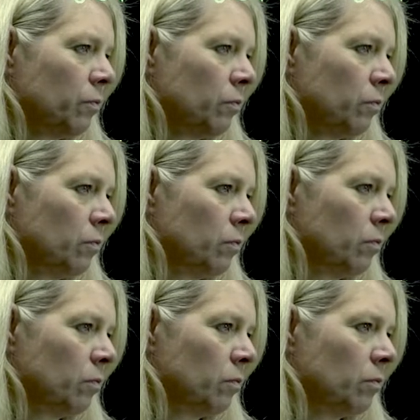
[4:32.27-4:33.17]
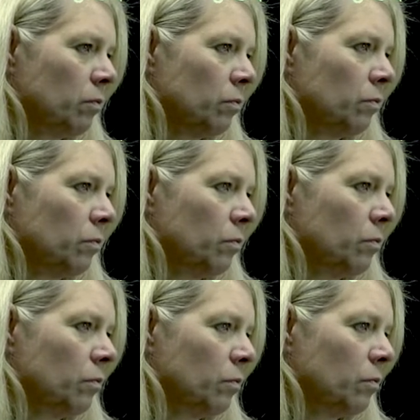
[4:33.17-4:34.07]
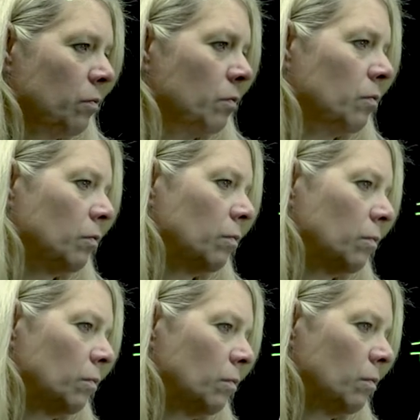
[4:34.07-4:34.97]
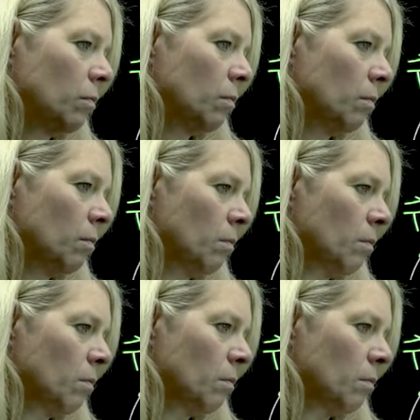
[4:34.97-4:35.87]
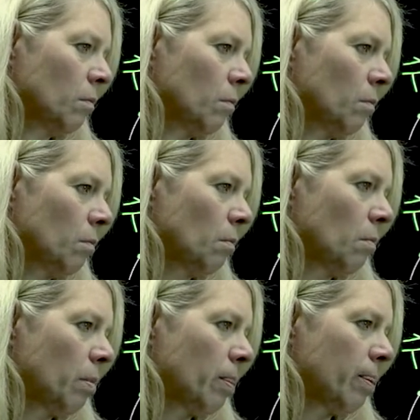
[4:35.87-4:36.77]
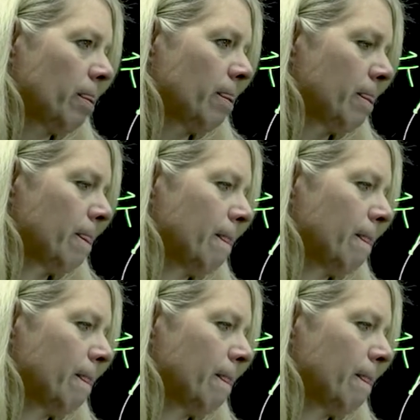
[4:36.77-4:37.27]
No one is speaking in this clip.